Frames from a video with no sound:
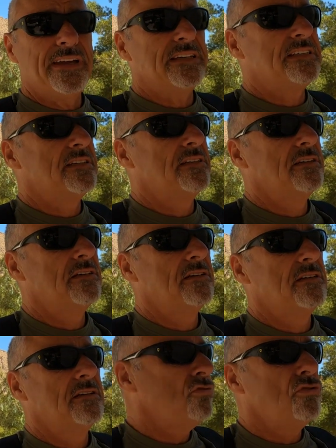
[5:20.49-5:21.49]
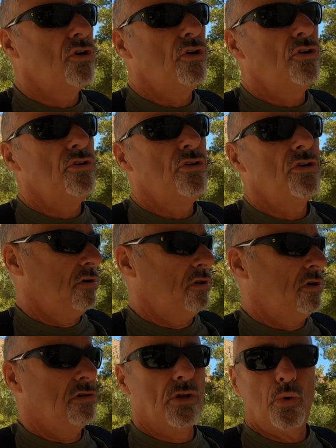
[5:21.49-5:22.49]
is, 2
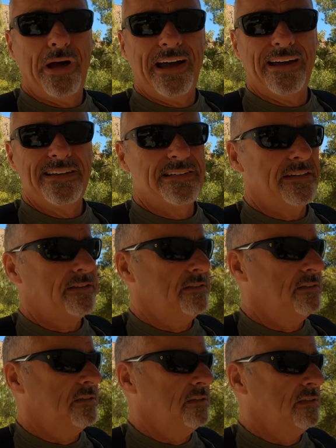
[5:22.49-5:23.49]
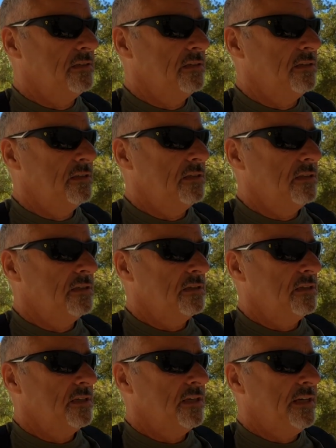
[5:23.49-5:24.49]
on the highest
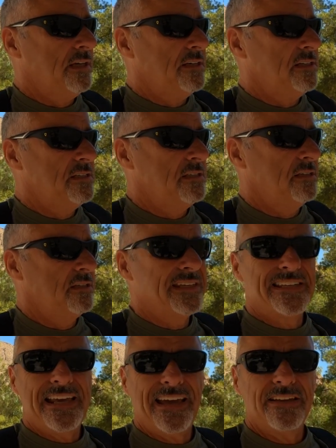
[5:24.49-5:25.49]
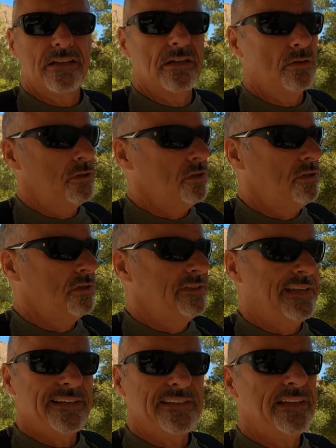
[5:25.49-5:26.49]
is the second closest
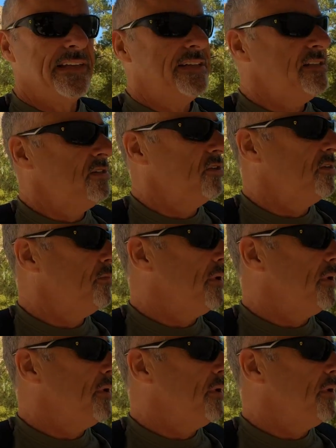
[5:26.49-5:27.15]
destination on the